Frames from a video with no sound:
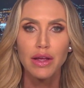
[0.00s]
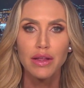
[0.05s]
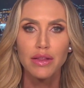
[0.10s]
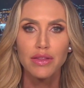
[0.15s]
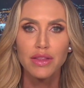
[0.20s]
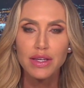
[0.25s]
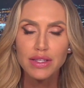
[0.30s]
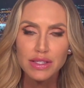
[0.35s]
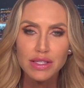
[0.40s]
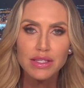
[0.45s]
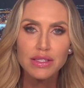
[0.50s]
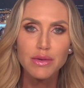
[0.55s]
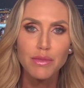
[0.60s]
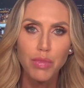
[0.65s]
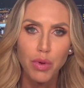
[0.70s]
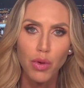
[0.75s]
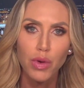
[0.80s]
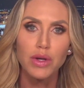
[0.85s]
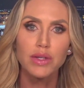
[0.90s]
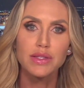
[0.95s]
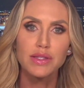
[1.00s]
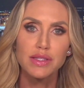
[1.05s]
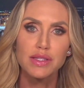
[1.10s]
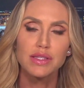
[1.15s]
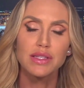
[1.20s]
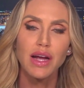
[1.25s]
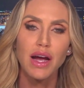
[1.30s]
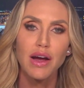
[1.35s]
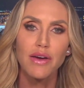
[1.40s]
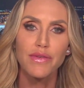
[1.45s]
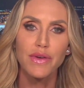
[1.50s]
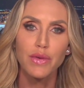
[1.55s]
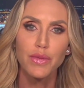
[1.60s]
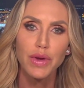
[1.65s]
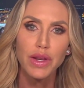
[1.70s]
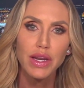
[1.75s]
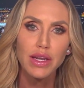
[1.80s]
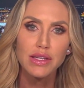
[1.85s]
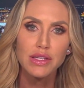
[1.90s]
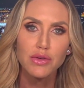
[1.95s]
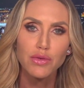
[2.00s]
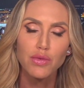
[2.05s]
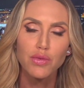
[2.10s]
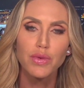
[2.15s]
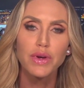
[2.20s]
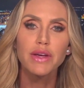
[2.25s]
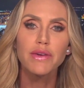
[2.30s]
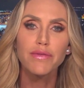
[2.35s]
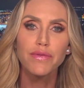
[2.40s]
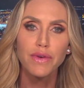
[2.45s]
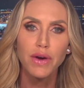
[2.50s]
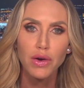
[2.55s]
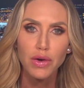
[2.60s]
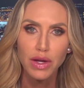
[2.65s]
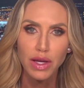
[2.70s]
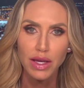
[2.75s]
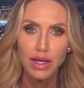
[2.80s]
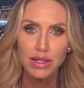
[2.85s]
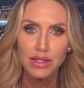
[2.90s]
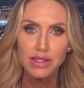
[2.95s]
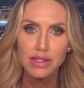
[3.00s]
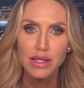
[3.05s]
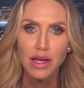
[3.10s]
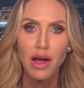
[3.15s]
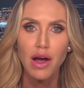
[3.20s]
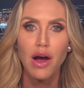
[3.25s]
This is important stuff, and we need to refocus